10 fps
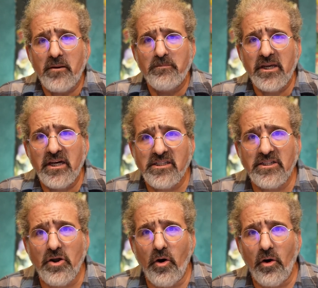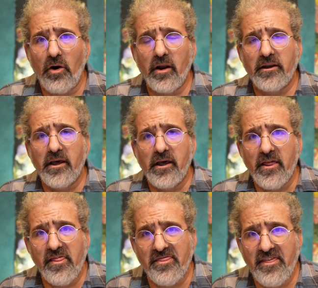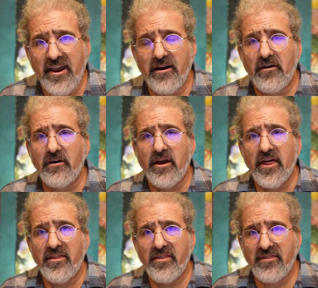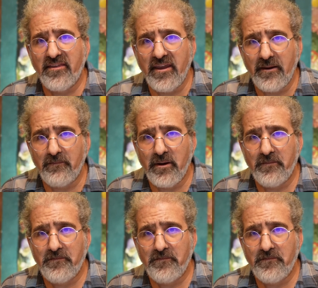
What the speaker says: because it's on their theme.